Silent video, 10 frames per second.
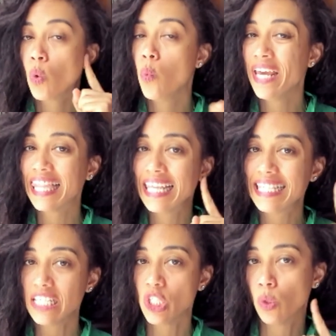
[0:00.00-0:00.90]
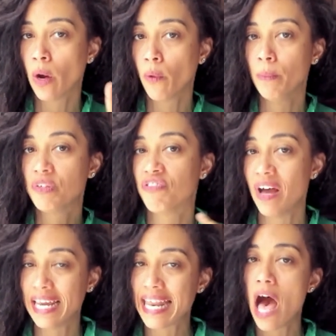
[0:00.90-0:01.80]
we listen to our womb to
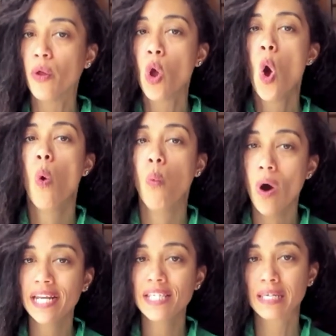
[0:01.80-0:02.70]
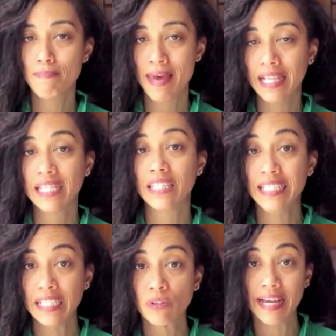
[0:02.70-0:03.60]
find out what is compelling
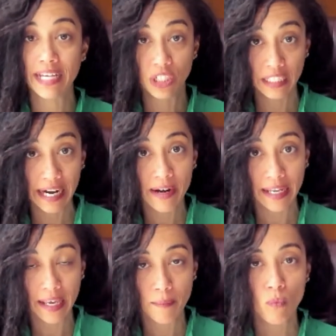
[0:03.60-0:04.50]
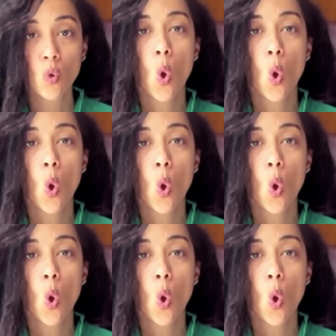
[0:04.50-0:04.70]
the irregularity.